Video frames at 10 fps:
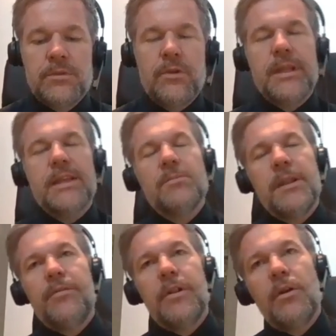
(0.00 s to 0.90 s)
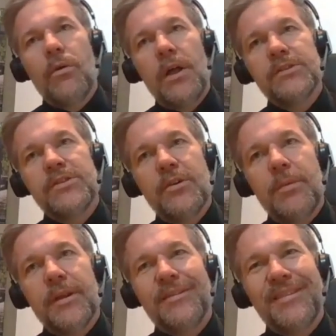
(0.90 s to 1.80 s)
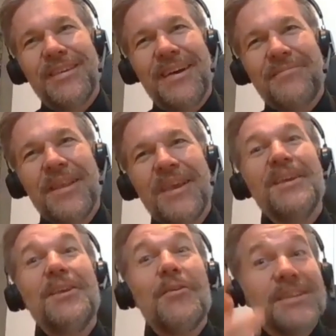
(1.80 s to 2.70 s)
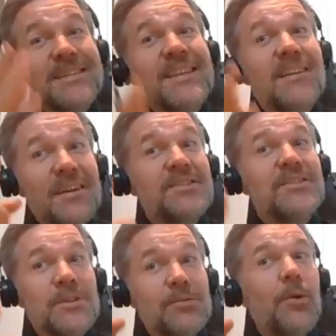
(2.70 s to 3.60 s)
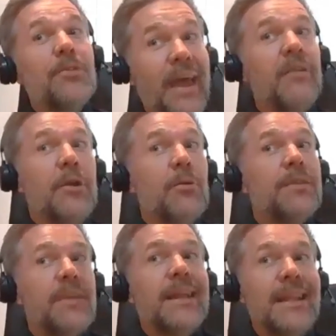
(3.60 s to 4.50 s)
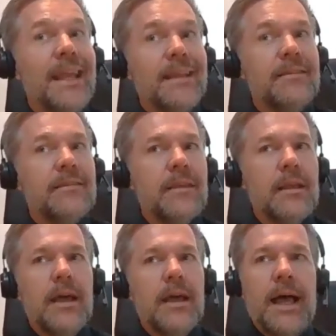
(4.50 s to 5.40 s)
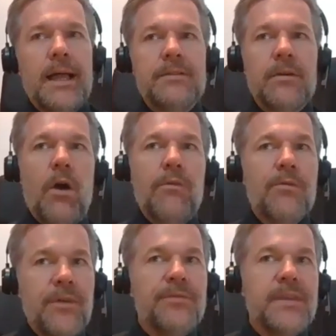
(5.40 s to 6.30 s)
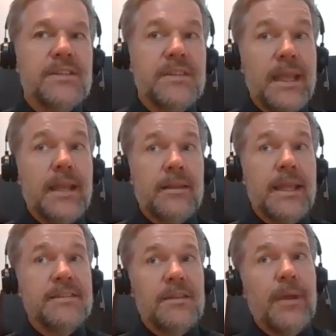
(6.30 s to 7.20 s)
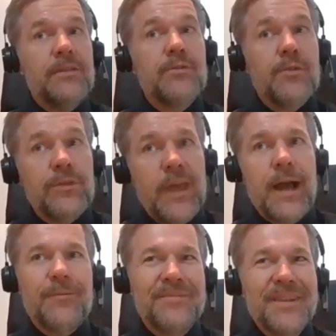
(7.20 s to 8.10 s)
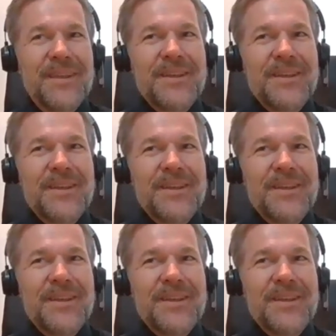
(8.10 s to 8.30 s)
Sorry, that's a bit of a long answer, but your existing customers will tell you what they need. And over 50s needed an easy way to draw down.